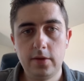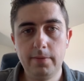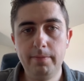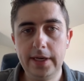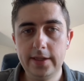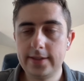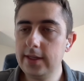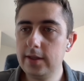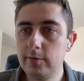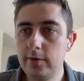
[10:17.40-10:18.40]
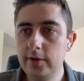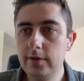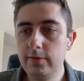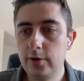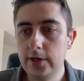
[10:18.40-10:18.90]
the biggest thing that we're
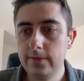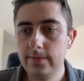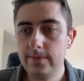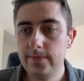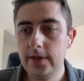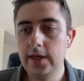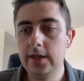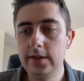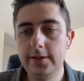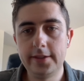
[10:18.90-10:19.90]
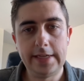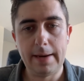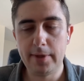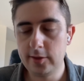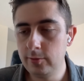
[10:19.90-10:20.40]
looking for is
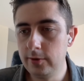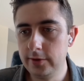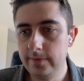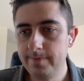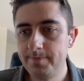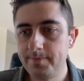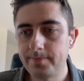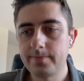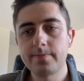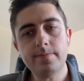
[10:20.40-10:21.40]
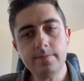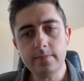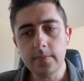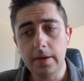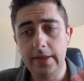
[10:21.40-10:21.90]
tapping tools.
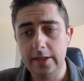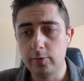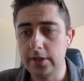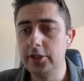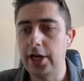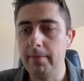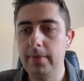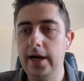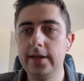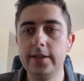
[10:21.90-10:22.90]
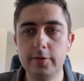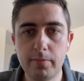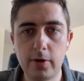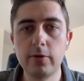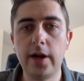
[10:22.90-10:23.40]
That's what the chatbot is
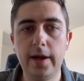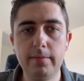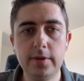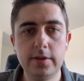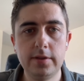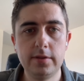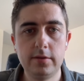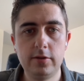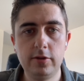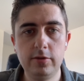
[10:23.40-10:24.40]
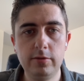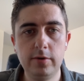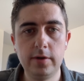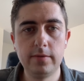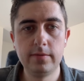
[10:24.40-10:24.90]
programmed
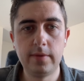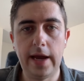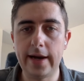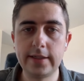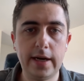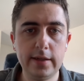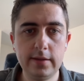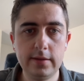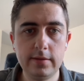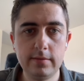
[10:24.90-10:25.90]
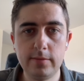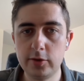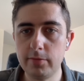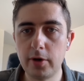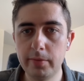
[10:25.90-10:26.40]
to act on
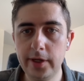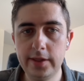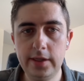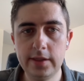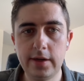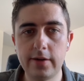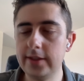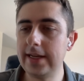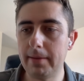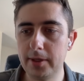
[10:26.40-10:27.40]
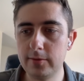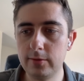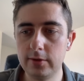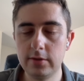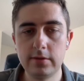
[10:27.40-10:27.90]
most appropriately are the tapping
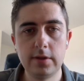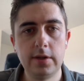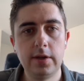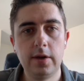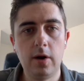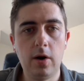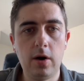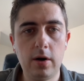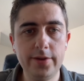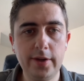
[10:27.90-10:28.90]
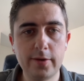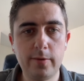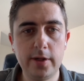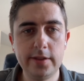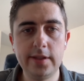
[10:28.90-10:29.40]
tools. All the other
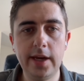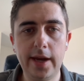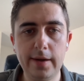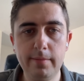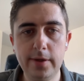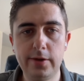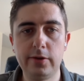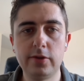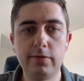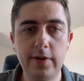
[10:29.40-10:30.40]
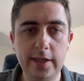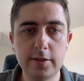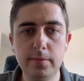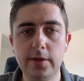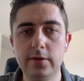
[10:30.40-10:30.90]
ones, the end mills,
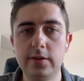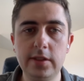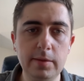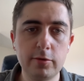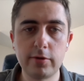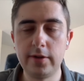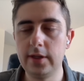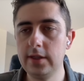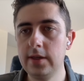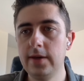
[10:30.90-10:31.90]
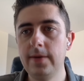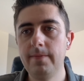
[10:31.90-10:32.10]
face mills, deep drilling,